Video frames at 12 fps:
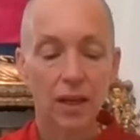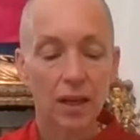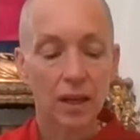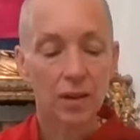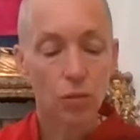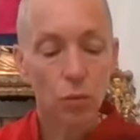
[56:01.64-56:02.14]

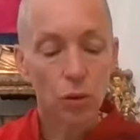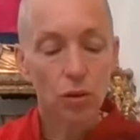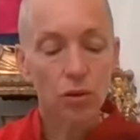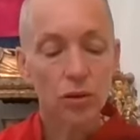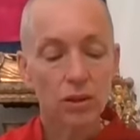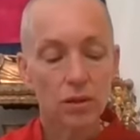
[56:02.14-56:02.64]
And
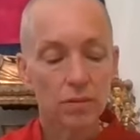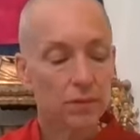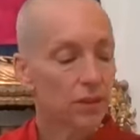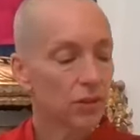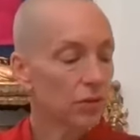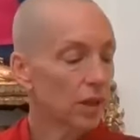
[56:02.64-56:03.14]
what
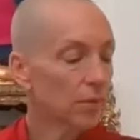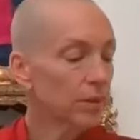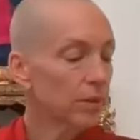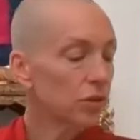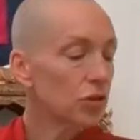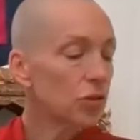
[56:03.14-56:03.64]
mental
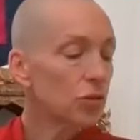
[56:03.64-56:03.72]
habits do